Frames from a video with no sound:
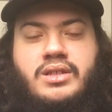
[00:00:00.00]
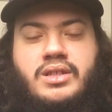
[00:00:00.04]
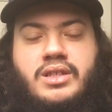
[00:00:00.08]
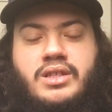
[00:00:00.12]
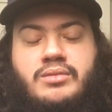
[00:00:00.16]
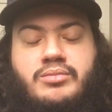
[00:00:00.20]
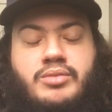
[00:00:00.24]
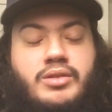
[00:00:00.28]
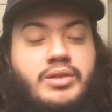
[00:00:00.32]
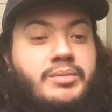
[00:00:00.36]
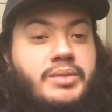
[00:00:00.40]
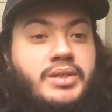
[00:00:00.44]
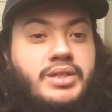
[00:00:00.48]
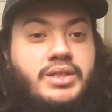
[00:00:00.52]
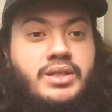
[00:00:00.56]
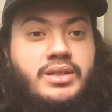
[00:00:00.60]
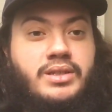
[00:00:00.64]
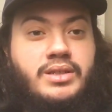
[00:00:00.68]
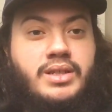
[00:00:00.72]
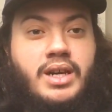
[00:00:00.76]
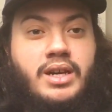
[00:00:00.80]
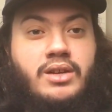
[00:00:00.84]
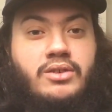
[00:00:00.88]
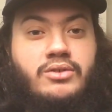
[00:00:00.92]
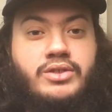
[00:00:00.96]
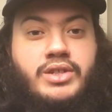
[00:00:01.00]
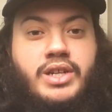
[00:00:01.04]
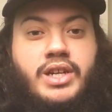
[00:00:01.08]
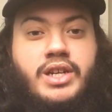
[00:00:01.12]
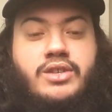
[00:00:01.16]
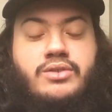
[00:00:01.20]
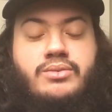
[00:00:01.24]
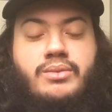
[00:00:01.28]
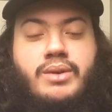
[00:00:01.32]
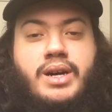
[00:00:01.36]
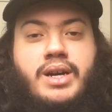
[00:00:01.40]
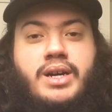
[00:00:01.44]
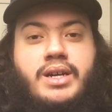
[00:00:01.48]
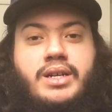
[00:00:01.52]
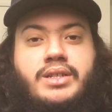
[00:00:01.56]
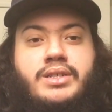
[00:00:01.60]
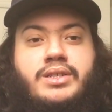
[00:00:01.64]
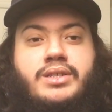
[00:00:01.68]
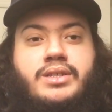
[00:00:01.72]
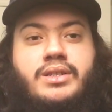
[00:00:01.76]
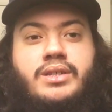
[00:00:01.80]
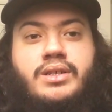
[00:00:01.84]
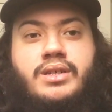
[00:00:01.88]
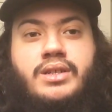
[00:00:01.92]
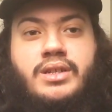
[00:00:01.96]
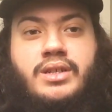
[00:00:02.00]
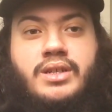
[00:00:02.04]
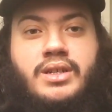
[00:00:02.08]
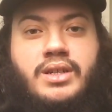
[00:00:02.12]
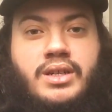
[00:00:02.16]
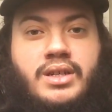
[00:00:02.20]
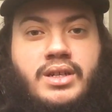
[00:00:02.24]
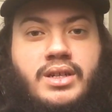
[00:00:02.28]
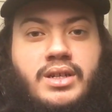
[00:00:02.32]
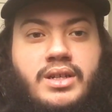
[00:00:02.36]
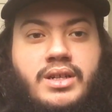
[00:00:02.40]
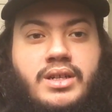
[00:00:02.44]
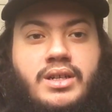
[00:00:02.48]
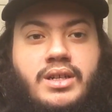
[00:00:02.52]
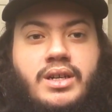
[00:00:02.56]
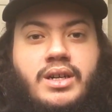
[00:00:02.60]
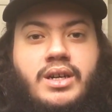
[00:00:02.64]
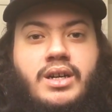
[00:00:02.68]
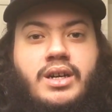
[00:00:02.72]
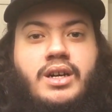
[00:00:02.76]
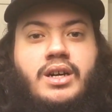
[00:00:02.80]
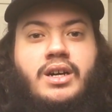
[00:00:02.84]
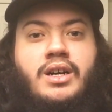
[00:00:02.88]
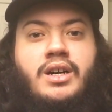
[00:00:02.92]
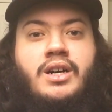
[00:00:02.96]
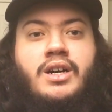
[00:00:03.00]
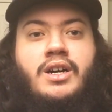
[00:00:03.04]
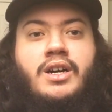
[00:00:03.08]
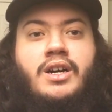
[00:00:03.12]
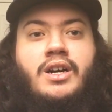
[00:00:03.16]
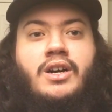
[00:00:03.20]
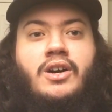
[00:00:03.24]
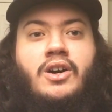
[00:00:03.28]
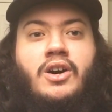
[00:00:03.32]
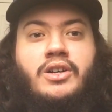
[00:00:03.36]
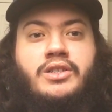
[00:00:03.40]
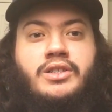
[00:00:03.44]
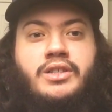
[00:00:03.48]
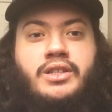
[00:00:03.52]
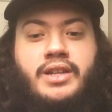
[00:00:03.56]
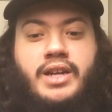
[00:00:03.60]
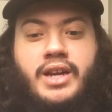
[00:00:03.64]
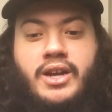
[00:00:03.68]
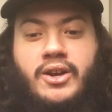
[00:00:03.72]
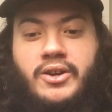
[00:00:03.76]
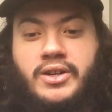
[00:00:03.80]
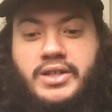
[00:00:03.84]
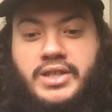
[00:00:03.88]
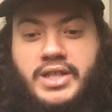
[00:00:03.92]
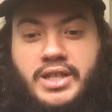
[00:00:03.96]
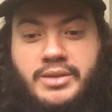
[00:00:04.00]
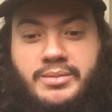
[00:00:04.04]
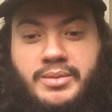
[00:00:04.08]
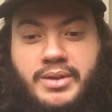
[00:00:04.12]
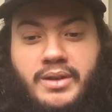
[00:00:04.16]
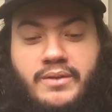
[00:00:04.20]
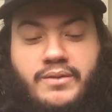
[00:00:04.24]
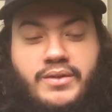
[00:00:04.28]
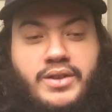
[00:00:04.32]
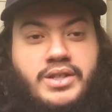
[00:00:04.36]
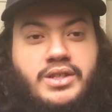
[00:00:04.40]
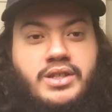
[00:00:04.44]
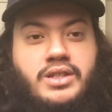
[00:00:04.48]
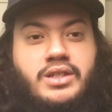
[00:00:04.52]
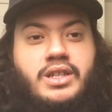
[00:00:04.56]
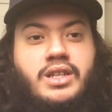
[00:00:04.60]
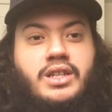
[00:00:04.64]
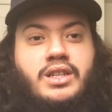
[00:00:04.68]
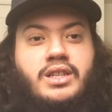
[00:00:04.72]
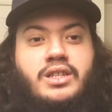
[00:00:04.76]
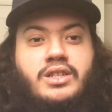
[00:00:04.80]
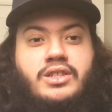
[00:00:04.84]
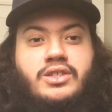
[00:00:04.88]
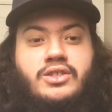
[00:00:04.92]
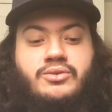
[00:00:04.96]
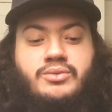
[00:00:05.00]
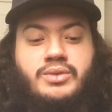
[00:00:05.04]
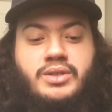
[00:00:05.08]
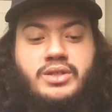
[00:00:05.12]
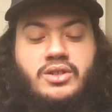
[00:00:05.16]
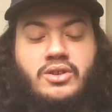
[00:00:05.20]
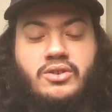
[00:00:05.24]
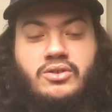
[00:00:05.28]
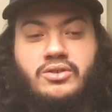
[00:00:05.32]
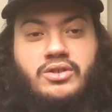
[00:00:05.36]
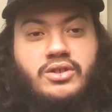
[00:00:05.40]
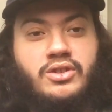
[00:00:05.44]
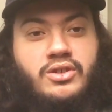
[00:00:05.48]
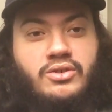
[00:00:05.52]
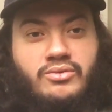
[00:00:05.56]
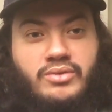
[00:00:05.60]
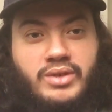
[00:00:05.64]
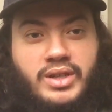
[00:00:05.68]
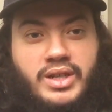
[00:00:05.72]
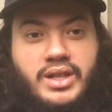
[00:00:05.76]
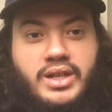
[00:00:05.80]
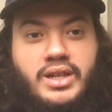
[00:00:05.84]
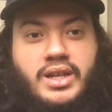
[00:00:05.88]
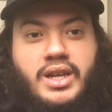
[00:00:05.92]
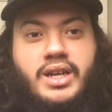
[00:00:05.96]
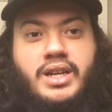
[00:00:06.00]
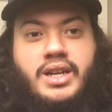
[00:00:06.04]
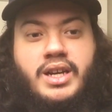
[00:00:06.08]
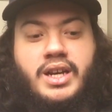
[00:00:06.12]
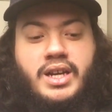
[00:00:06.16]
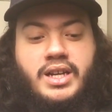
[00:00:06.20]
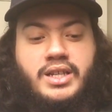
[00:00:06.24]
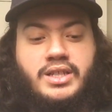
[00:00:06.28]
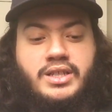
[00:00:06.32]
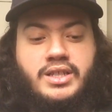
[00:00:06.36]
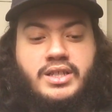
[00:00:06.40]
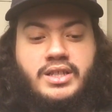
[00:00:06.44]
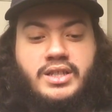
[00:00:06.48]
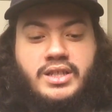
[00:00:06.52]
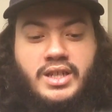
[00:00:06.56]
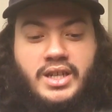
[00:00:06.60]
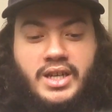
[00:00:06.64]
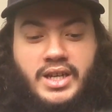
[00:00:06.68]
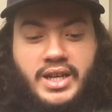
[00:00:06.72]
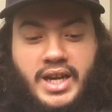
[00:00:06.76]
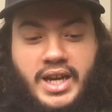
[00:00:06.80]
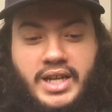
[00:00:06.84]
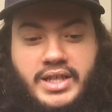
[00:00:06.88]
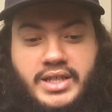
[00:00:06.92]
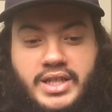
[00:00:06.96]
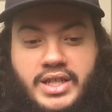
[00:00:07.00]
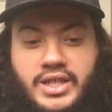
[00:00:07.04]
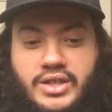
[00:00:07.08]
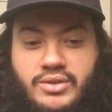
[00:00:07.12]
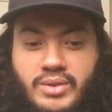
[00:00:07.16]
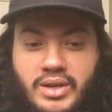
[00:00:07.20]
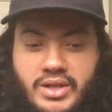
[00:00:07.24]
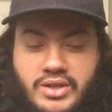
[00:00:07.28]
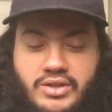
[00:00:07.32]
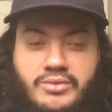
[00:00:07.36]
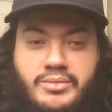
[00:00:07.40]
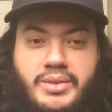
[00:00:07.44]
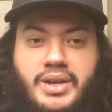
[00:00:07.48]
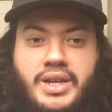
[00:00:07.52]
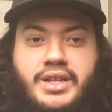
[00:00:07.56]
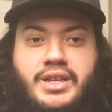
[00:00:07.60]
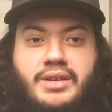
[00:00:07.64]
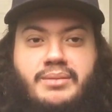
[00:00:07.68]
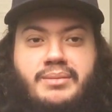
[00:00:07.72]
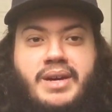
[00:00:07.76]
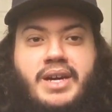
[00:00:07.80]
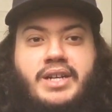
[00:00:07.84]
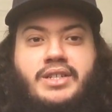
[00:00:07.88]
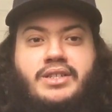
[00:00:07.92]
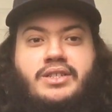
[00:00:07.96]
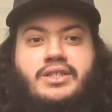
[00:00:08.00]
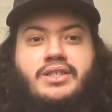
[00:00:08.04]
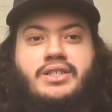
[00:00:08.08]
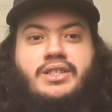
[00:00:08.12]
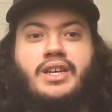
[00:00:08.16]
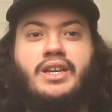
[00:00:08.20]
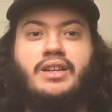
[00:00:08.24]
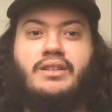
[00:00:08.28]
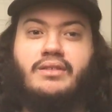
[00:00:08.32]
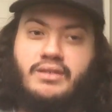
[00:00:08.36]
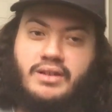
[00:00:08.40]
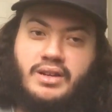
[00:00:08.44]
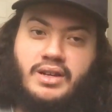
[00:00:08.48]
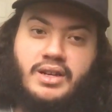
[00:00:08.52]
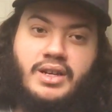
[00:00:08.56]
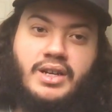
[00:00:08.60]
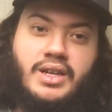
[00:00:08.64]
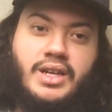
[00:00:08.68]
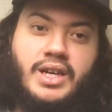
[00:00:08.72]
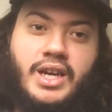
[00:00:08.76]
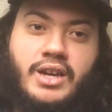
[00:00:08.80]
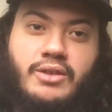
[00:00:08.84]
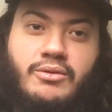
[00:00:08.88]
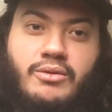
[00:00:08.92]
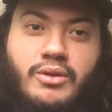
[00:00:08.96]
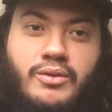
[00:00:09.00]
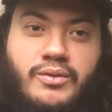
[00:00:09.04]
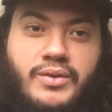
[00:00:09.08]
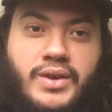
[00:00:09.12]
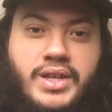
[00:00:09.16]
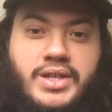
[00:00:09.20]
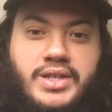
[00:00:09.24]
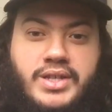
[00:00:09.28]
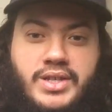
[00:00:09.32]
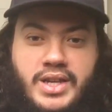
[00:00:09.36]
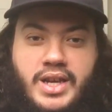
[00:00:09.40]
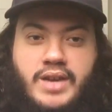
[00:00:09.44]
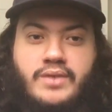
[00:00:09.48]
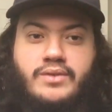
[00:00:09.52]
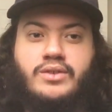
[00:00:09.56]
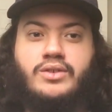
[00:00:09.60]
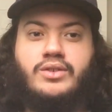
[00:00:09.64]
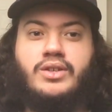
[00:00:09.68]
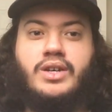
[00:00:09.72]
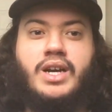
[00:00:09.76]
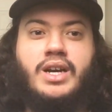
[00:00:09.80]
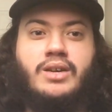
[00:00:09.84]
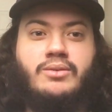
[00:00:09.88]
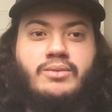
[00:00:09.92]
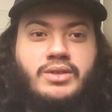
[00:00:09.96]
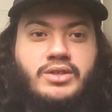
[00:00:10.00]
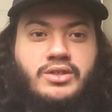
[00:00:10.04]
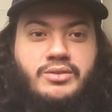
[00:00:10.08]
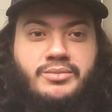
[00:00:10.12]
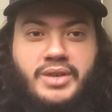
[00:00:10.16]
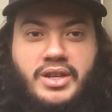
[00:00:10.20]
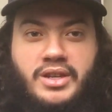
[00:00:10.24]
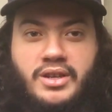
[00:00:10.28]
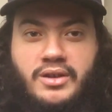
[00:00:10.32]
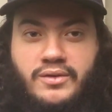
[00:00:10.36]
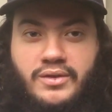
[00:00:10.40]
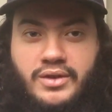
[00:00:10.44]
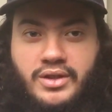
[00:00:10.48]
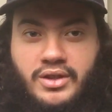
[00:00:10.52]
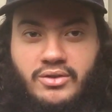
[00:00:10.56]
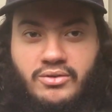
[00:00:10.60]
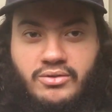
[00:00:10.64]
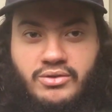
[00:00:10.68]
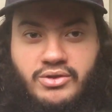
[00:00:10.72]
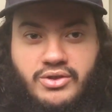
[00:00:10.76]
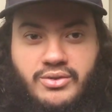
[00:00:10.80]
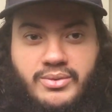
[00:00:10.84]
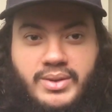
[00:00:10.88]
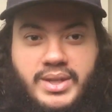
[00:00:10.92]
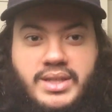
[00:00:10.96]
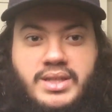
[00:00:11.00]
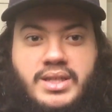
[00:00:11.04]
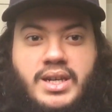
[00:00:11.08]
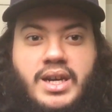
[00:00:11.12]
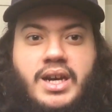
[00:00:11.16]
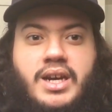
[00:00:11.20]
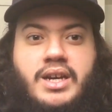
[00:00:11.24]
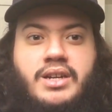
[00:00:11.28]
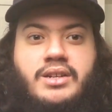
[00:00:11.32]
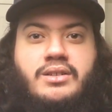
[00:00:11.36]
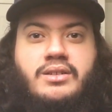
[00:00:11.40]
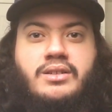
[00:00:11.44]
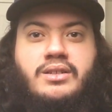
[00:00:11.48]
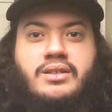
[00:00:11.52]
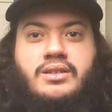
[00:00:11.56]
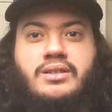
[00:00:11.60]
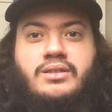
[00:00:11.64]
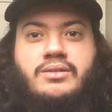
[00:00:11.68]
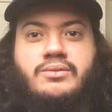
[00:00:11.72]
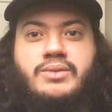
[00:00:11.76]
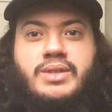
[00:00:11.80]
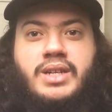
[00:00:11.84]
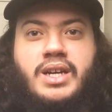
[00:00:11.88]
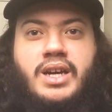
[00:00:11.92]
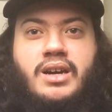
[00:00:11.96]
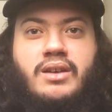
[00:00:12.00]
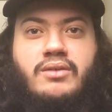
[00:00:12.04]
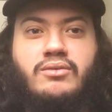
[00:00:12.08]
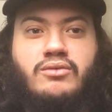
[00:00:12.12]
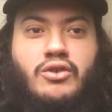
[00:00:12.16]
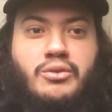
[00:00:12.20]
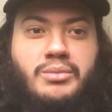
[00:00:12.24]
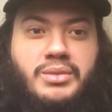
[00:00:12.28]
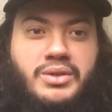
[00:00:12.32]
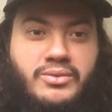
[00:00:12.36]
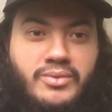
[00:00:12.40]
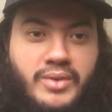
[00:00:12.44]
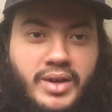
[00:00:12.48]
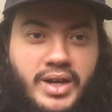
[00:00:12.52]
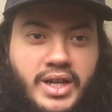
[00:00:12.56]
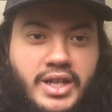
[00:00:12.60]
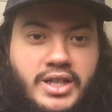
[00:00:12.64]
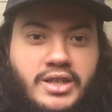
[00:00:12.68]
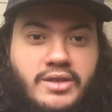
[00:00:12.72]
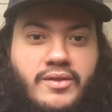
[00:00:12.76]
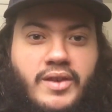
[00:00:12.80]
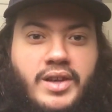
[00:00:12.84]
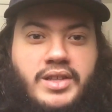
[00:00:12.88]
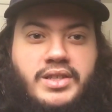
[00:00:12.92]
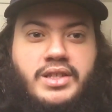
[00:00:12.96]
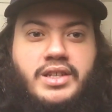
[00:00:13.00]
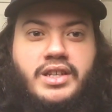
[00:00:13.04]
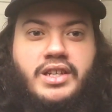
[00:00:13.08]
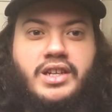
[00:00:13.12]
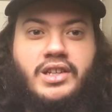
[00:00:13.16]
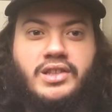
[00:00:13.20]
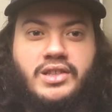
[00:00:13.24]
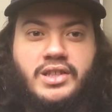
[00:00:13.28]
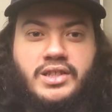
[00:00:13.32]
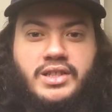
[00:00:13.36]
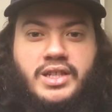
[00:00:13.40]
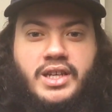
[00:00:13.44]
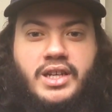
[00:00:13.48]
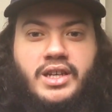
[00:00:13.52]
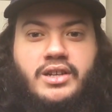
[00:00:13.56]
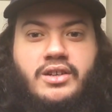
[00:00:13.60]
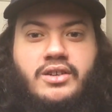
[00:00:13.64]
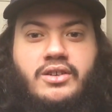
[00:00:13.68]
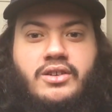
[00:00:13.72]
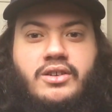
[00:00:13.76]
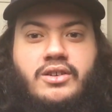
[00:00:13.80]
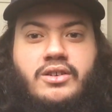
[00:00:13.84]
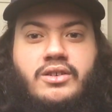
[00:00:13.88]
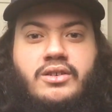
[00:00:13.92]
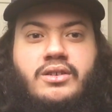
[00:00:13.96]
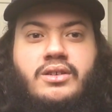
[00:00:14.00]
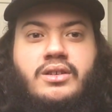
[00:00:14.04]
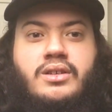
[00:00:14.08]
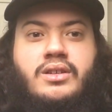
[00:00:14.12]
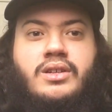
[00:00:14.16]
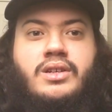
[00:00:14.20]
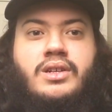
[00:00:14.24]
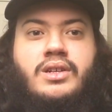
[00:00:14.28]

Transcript: That's pretty much it, title change wise. Austin Aries has been officially cleared to return to the ring and has his WrestleMania match set. He will face Neville at WrestleMania for the Cruiserweight title. We have Roman Reigns facing The Undertaker.